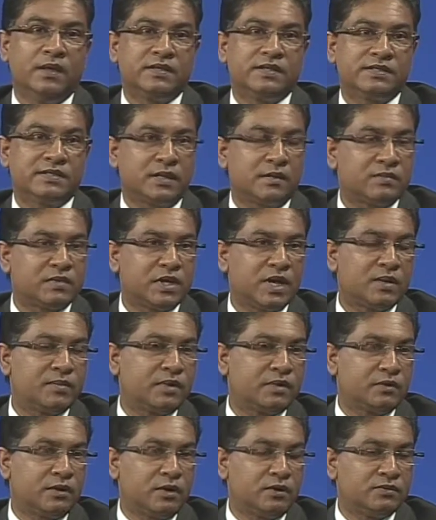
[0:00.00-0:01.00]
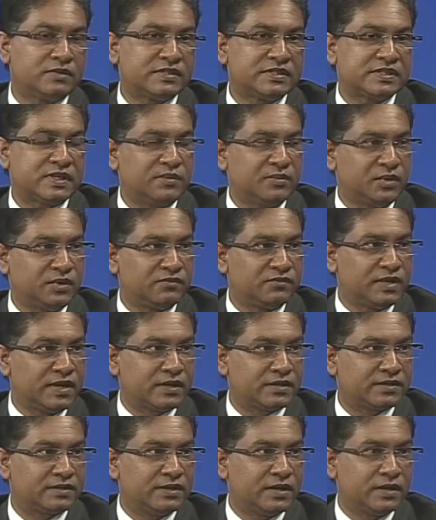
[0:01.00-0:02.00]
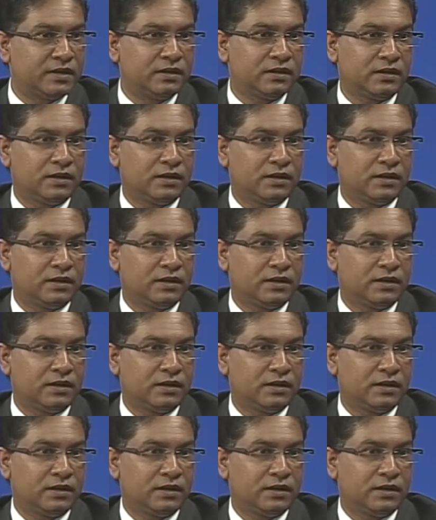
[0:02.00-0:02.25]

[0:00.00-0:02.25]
Sometime around summer of next year,